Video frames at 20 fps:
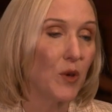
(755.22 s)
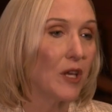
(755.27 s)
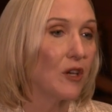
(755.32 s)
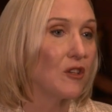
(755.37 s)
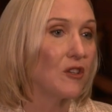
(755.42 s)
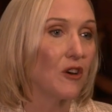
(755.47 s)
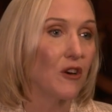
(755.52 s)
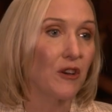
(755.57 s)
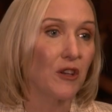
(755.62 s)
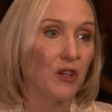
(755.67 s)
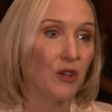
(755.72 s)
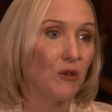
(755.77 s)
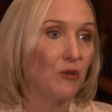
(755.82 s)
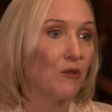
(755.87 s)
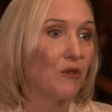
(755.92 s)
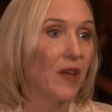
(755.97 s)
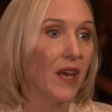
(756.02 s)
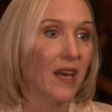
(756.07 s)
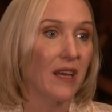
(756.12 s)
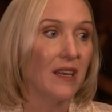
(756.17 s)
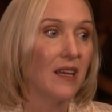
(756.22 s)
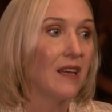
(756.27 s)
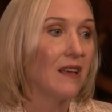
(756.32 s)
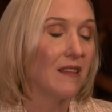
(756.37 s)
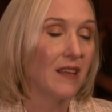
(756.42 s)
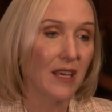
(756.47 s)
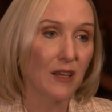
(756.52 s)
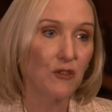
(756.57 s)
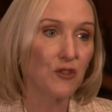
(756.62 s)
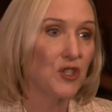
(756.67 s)
and we could argue that
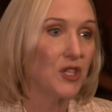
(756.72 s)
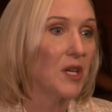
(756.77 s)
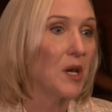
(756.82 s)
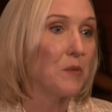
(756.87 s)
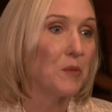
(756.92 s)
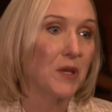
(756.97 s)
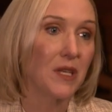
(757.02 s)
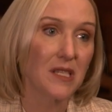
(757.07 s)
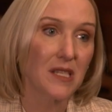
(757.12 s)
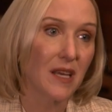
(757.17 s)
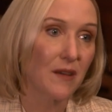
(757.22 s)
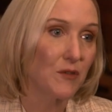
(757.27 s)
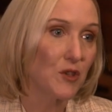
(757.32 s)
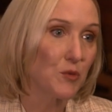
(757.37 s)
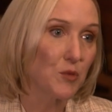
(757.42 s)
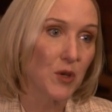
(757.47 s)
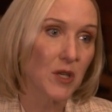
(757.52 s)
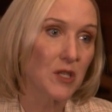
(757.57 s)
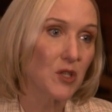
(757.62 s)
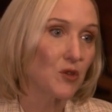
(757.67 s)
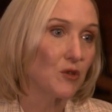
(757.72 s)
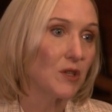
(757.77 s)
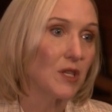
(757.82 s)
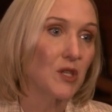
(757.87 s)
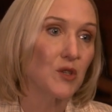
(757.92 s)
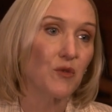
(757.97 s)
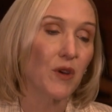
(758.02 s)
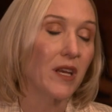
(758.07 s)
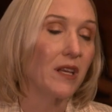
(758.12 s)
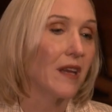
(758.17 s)
the energy companies have depressed
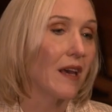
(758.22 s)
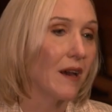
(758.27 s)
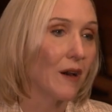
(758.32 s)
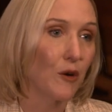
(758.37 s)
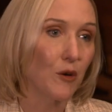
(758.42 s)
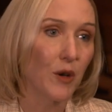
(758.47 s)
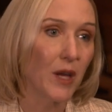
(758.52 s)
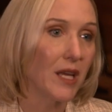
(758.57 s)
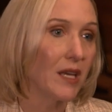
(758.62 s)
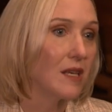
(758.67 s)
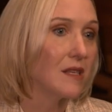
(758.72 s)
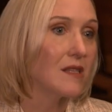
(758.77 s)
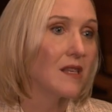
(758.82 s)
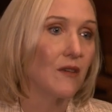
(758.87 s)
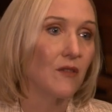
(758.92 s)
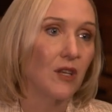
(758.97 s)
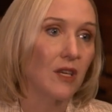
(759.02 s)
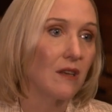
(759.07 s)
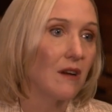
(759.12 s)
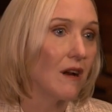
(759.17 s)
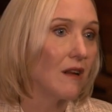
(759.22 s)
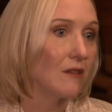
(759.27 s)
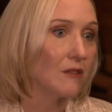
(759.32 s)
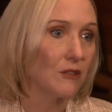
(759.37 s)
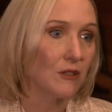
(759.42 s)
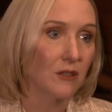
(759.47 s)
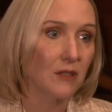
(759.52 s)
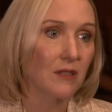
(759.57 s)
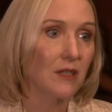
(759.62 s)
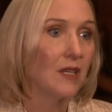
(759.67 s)
earnings right now, and at seventy
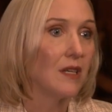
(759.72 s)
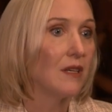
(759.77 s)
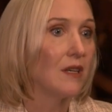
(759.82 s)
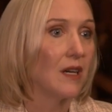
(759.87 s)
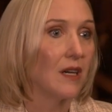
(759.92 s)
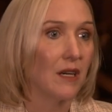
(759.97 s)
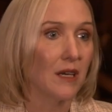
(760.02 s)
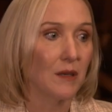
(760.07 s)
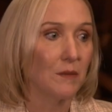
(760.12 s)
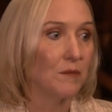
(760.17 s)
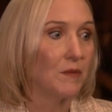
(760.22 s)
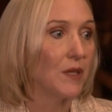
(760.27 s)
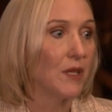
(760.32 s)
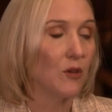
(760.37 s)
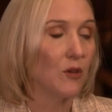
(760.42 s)
dollars um,